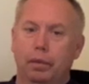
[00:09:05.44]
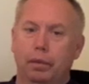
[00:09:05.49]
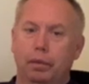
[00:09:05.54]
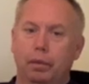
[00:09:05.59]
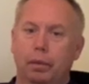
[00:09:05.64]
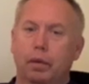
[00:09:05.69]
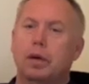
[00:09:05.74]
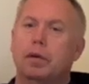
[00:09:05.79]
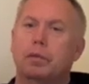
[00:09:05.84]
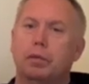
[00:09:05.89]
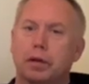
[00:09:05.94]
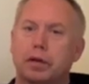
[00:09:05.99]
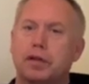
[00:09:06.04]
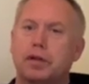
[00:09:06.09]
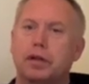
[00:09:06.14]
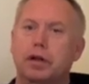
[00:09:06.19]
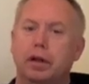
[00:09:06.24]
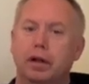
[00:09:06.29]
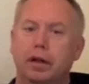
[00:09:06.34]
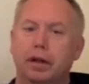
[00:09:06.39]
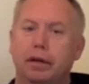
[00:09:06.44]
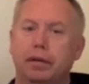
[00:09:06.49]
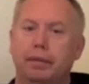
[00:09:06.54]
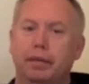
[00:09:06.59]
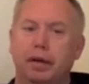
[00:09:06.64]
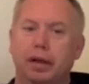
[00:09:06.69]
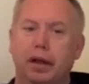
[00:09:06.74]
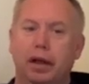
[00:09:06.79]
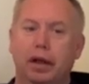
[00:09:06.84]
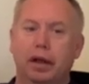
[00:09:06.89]
one withstood,
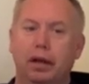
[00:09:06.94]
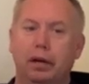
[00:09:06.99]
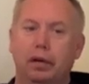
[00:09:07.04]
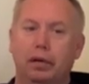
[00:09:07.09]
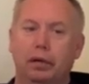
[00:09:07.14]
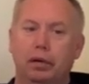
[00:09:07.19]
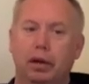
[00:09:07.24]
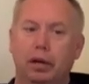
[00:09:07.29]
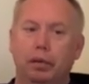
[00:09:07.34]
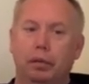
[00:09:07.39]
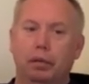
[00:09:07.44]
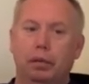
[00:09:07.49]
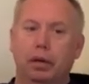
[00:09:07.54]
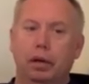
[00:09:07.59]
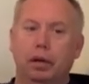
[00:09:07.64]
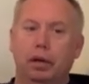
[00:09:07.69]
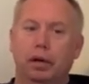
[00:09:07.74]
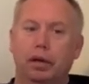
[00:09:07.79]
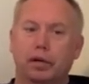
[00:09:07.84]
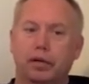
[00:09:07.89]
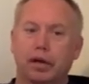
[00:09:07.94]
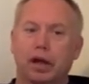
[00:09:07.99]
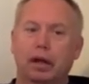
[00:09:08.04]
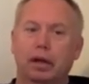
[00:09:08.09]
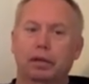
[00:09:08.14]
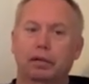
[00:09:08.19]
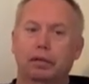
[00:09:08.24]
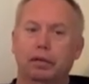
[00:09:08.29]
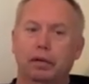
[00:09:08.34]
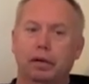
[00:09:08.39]
and the
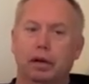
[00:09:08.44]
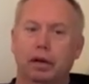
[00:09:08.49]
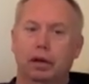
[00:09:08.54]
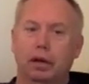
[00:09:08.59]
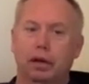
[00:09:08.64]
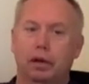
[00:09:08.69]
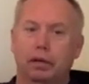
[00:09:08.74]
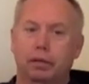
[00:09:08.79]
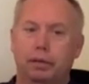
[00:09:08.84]
second